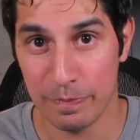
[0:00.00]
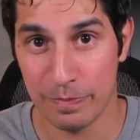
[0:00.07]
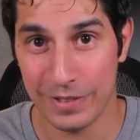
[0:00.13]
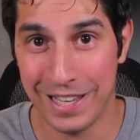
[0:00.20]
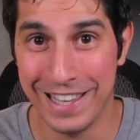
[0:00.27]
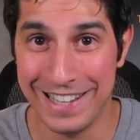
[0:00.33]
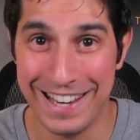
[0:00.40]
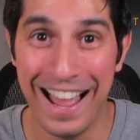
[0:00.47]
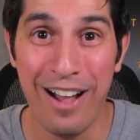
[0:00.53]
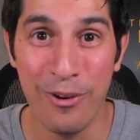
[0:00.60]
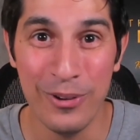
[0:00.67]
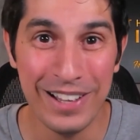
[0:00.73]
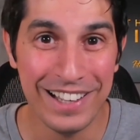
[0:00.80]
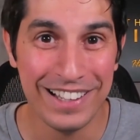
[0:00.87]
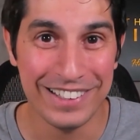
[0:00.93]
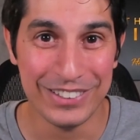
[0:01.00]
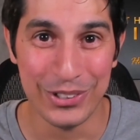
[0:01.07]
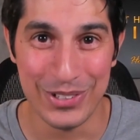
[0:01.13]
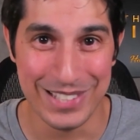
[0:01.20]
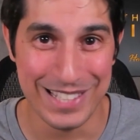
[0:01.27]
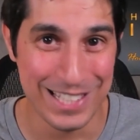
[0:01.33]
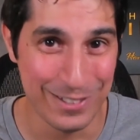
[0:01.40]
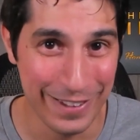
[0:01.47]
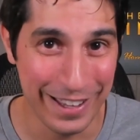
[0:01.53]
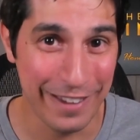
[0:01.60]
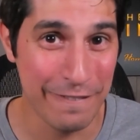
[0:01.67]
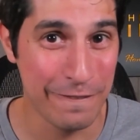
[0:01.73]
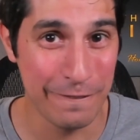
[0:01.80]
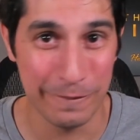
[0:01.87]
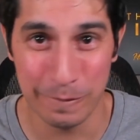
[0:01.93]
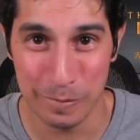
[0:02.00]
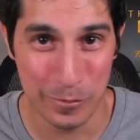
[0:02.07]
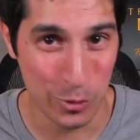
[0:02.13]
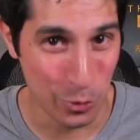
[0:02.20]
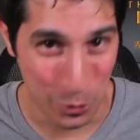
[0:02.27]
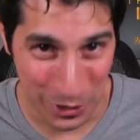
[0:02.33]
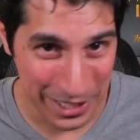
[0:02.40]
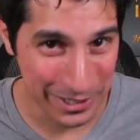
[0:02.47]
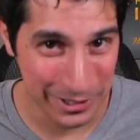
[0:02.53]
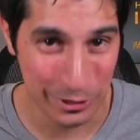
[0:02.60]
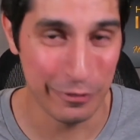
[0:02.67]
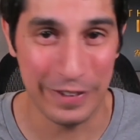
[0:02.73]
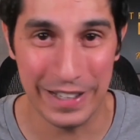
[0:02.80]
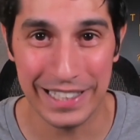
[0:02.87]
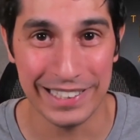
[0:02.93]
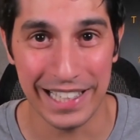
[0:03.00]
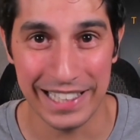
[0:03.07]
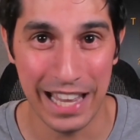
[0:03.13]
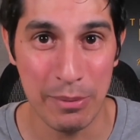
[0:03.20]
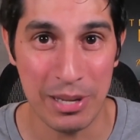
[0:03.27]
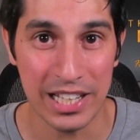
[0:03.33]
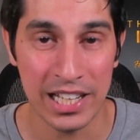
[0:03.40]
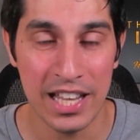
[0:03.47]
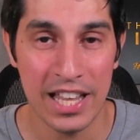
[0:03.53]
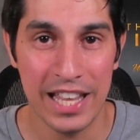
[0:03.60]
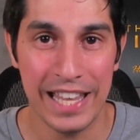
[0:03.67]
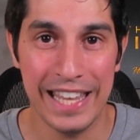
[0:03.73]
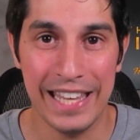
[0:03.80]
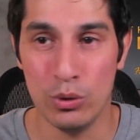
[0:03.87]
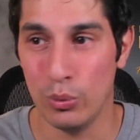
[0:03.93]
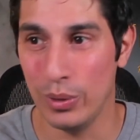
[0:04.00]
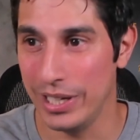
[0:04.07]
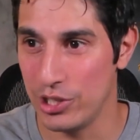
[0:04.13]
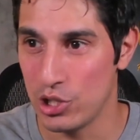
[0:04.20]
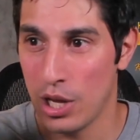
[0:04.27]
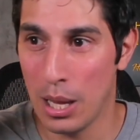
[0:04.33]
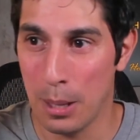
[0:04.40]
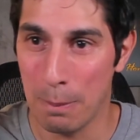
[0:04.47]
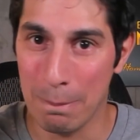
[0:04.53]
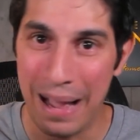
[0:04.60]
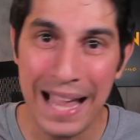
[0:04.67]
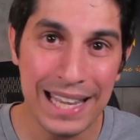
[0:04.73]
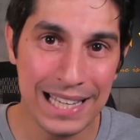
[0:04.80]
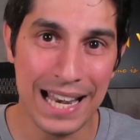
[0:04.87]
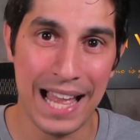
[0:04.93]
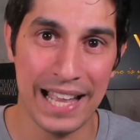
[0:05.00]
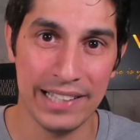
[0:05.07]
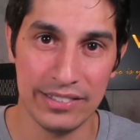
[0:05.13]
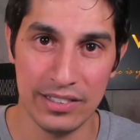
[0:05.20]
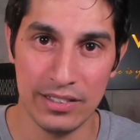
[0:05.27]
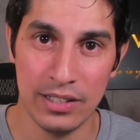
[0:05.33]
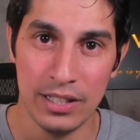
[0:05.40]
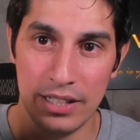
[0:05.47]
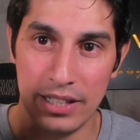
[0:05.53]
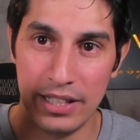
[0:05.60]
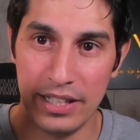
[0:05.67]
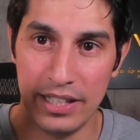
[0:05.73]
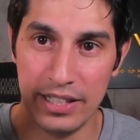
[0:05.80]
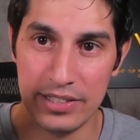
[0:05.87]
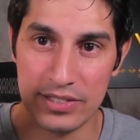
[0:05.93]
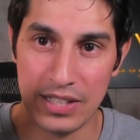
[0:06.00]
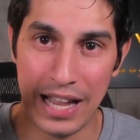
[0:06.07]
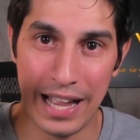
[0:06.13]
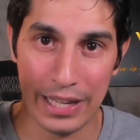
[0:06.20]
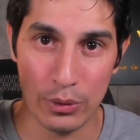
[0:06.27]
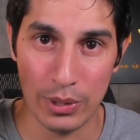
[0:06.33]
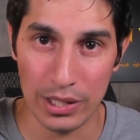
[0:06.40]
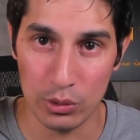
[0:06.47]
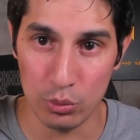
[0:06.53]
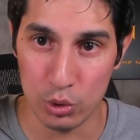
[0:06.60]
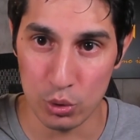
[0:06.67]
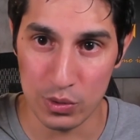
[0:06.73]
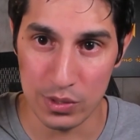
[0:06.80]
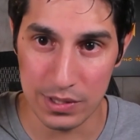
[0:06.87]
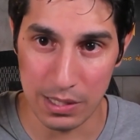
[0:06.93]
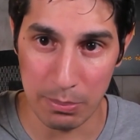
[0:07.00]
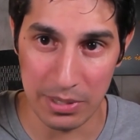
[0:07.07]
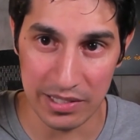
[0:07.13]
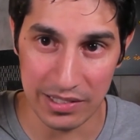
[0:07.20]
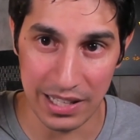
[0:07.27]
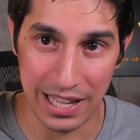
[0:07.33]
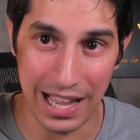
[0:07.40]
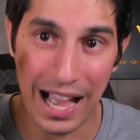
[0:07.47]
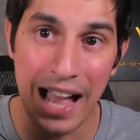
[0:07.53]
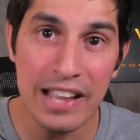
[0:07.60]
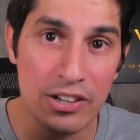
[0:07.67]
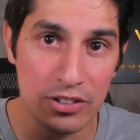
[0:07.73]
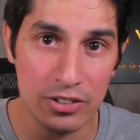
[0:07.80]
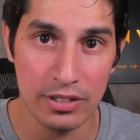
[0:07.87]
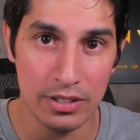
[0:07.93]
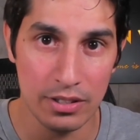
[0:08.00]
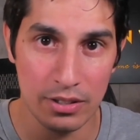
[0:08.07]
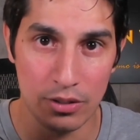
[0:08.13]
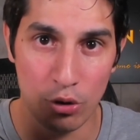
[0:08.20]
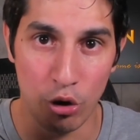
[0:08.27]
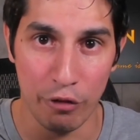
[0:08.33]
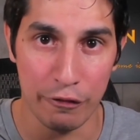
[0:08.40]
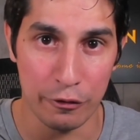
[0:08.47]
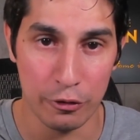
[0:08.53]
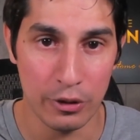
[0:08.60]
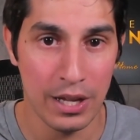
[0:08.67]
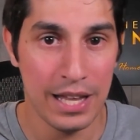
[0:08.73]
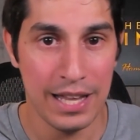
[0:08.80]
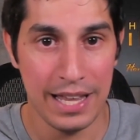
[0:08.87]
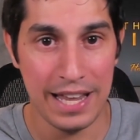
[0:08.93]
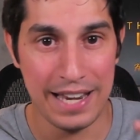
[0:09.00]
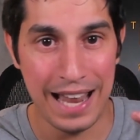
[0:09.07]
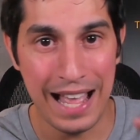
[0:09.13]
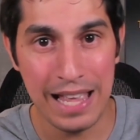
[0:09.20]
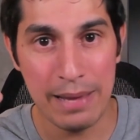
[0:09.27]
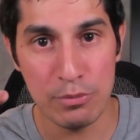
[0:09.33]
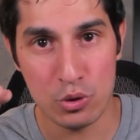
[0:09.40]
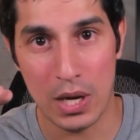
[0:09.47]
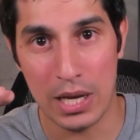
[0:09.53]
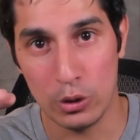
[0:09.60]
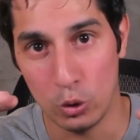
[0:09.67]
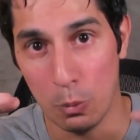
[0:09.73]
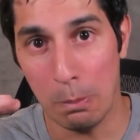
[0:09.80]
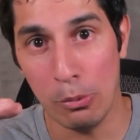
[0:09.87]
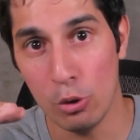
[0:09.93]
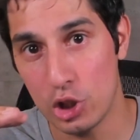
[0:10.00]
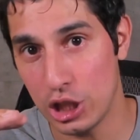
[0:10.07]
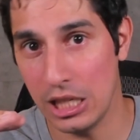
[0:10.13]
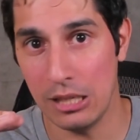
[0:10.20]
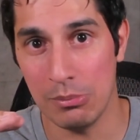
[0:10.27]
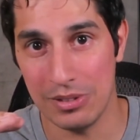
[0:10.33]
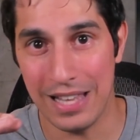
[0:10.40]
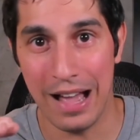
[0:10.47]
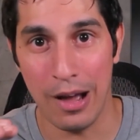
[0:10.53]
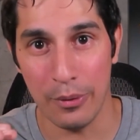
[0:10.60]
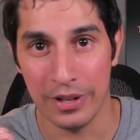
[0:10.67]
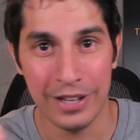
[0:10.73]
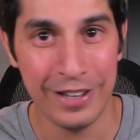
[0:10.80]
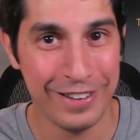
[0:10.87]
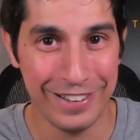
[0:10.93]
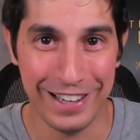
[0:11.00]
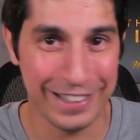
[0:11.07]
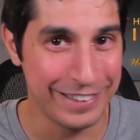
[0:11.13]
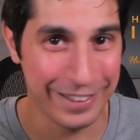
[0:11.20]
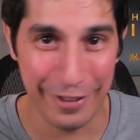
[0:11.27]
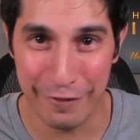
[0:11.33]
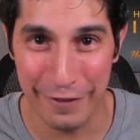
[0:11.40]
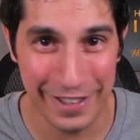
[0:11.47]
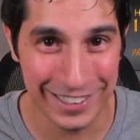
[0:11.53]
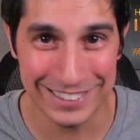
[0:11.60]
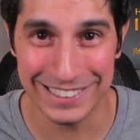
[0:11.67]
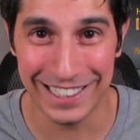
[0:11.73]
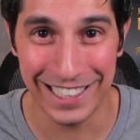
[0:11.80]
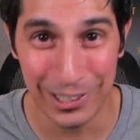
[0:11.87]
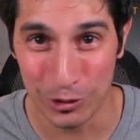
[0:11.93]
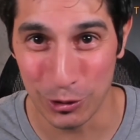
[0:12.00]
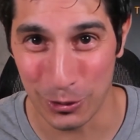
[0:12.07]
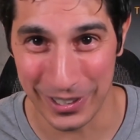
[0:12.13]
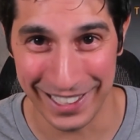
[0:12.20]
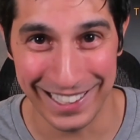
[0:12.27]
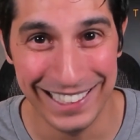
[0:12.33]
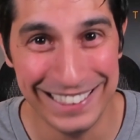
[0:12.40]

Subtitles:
And now there is this very weird or funny dynamic in which my client is arguing we should submit a higher offer, and I am trying to push him down, like reverse realtoring.